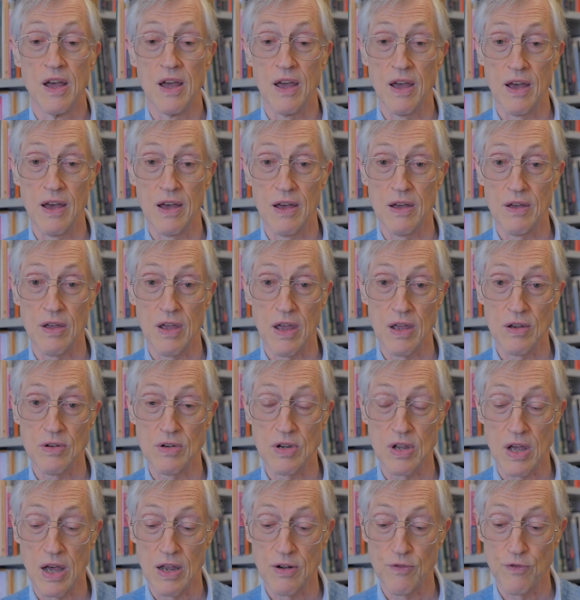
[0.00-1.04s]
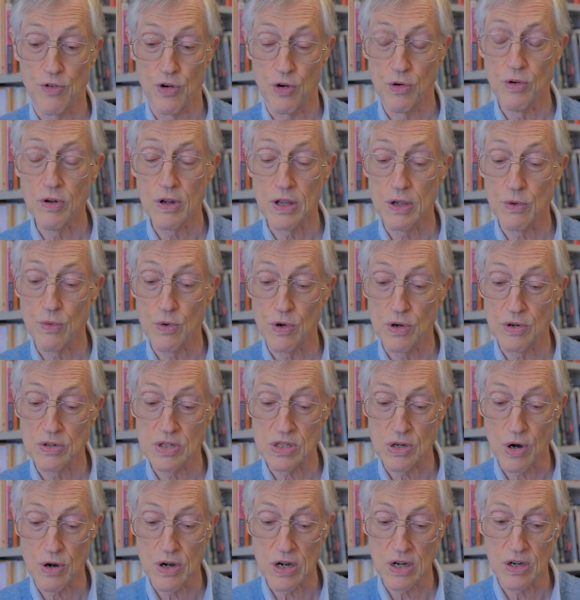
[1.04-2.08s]
And concurrently, we're
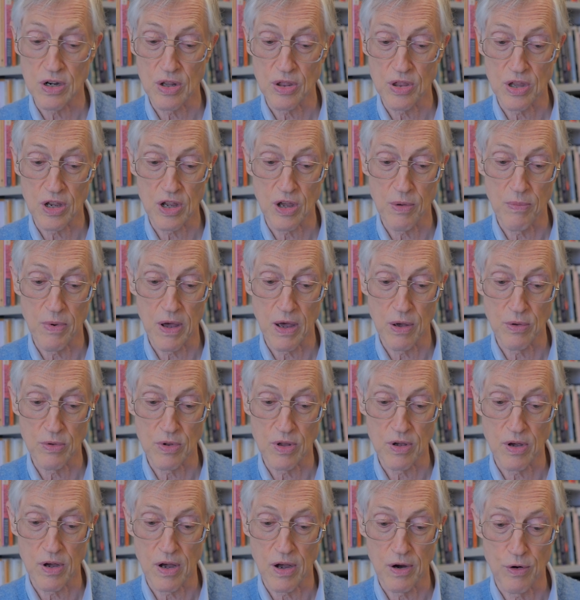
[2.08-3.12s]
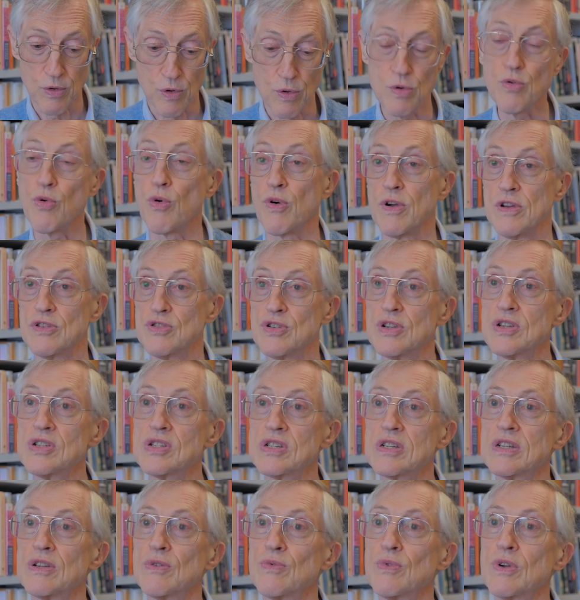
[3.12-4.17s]
starting to think about our own
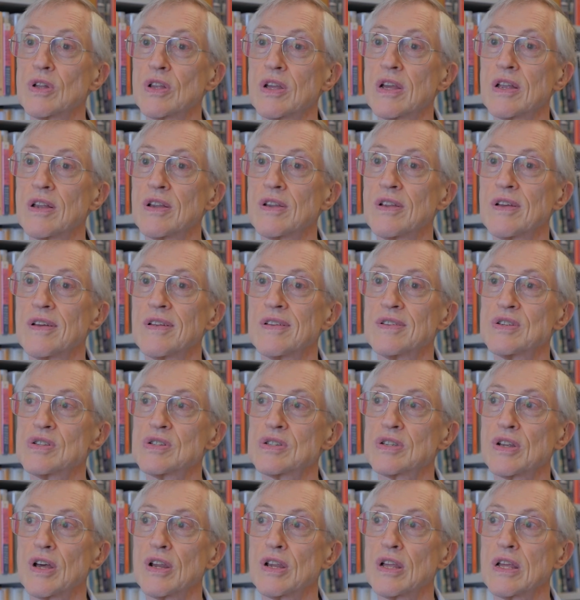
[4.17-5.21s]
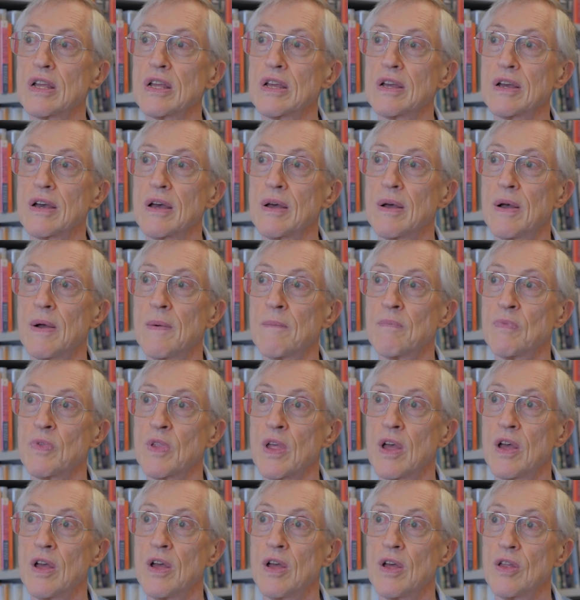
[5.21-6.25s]
origins to really study
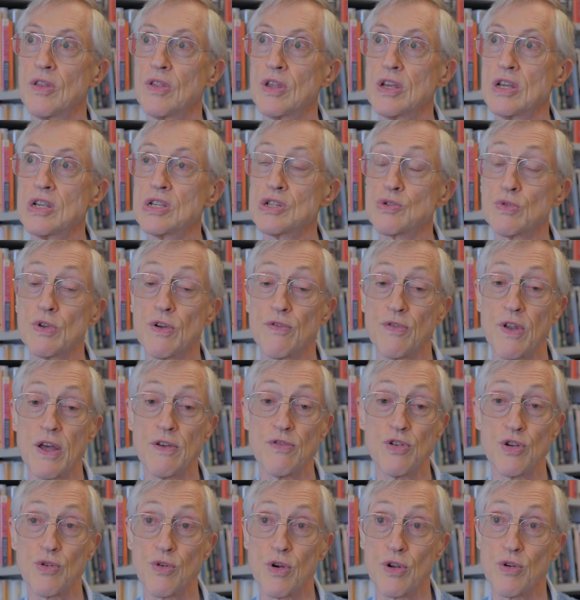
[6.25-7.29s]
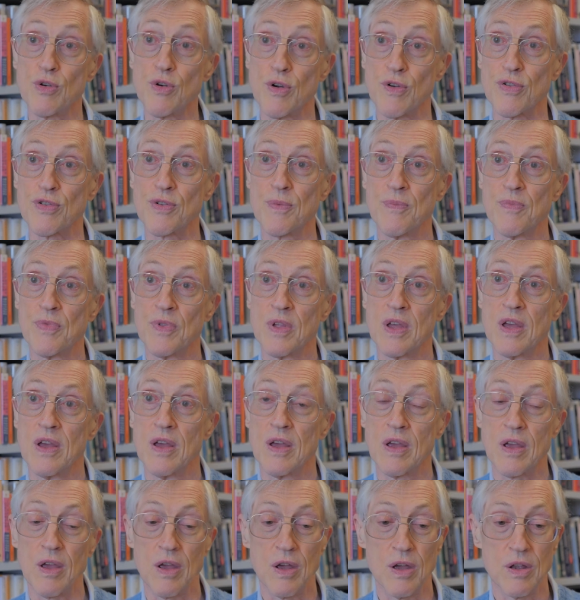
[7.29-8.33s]
the history of life here on Earth.
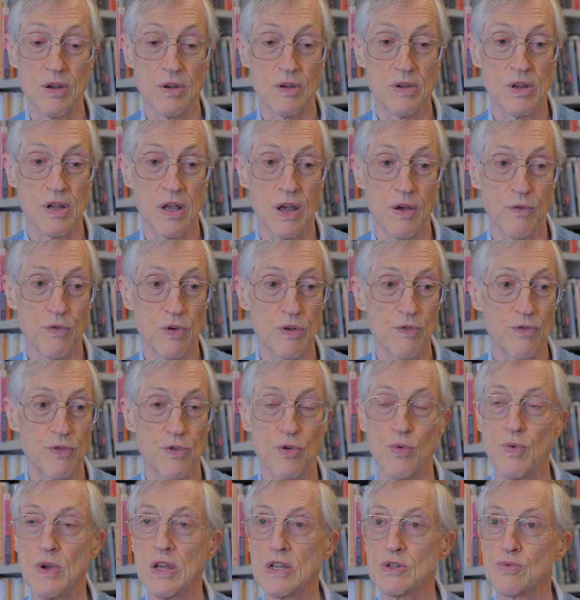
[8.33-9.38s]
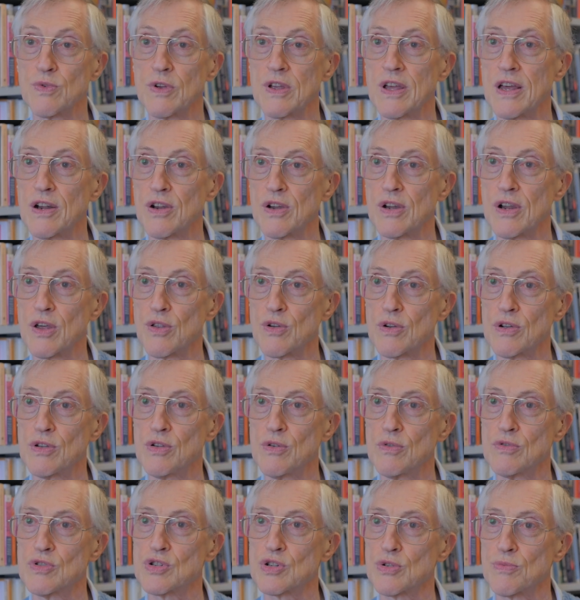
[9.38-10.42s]
And every few weeks, we get another
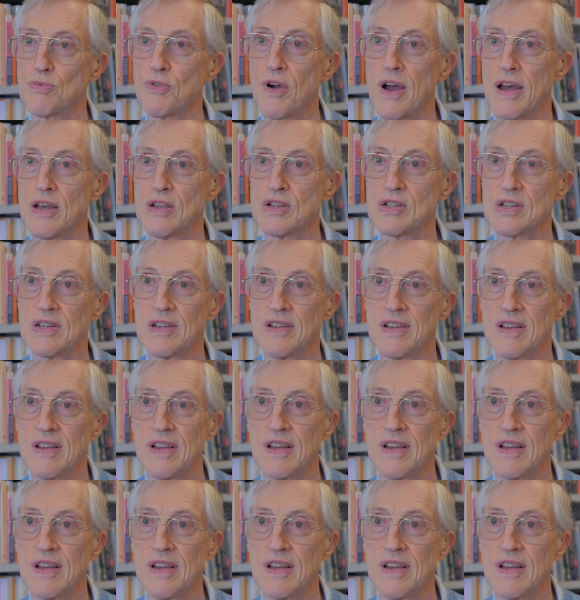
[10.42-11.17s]
huge surprise.